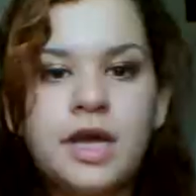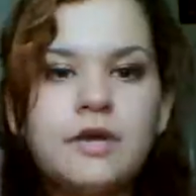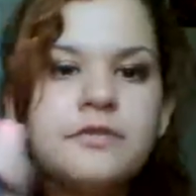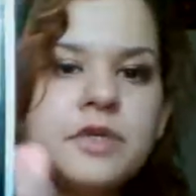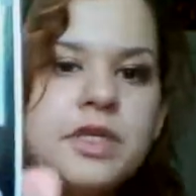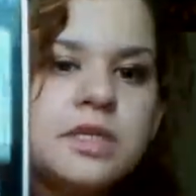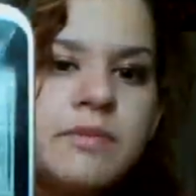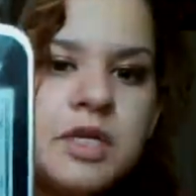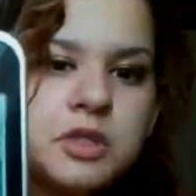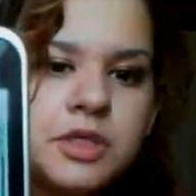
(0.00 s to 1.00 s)
now, for
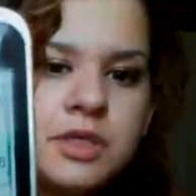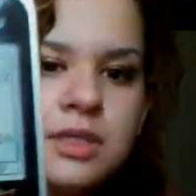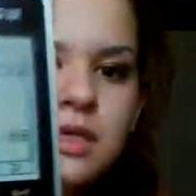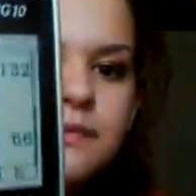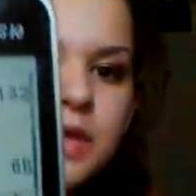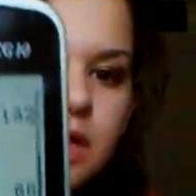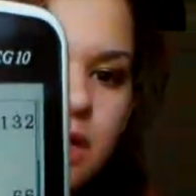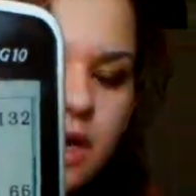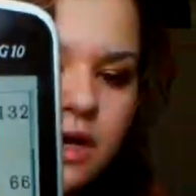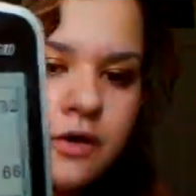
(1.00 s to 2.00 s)
this matrix C,
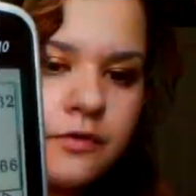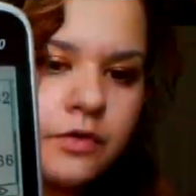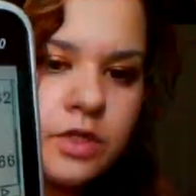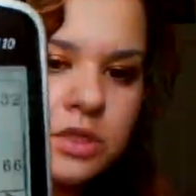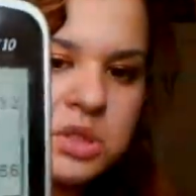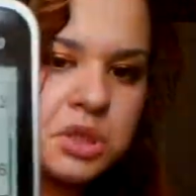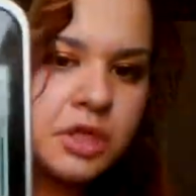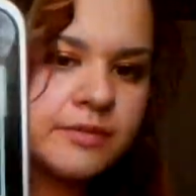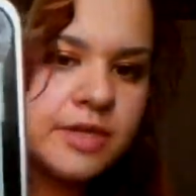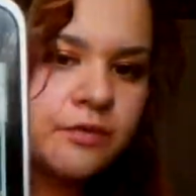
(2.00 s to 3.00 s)
for the
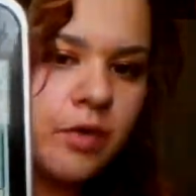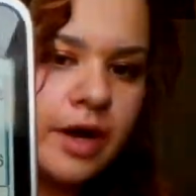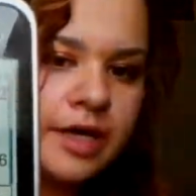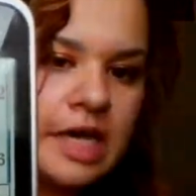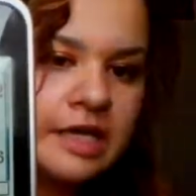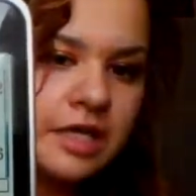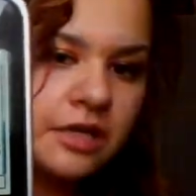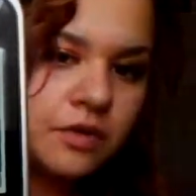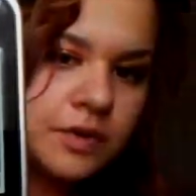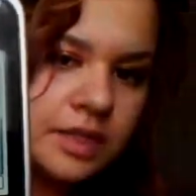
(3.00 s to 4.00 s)
determinant y, it
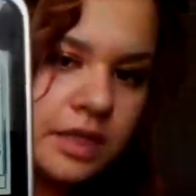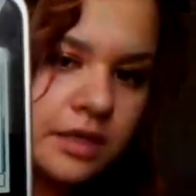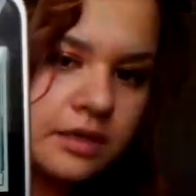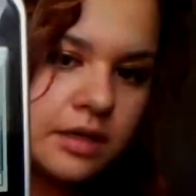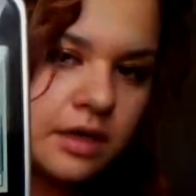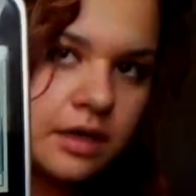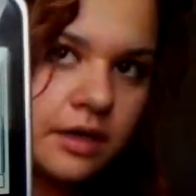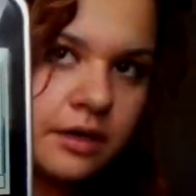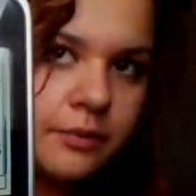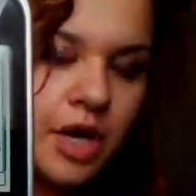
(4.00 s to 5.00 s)
equals
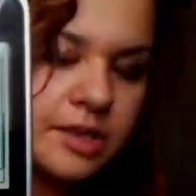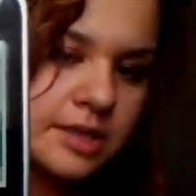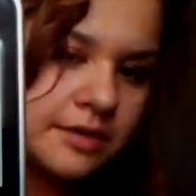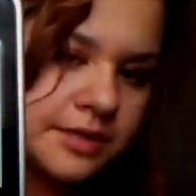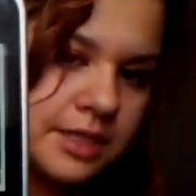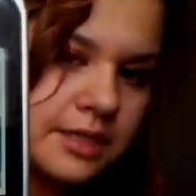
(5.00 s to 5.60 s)
positive